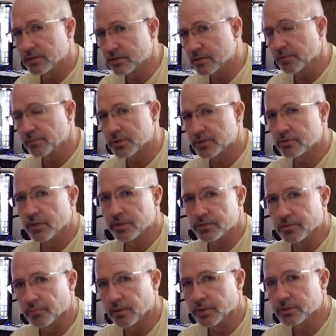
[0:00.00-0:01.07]
this
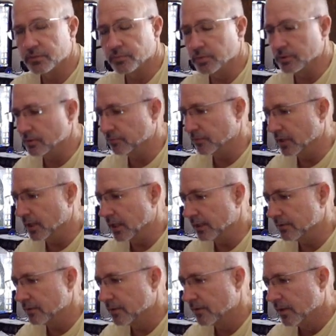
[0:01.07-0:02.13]
demonstrates a principle of
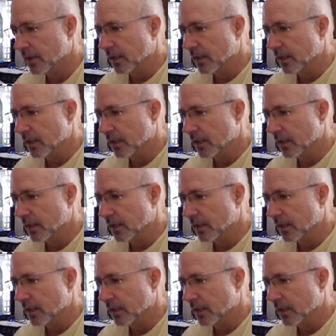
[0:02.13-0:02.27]
God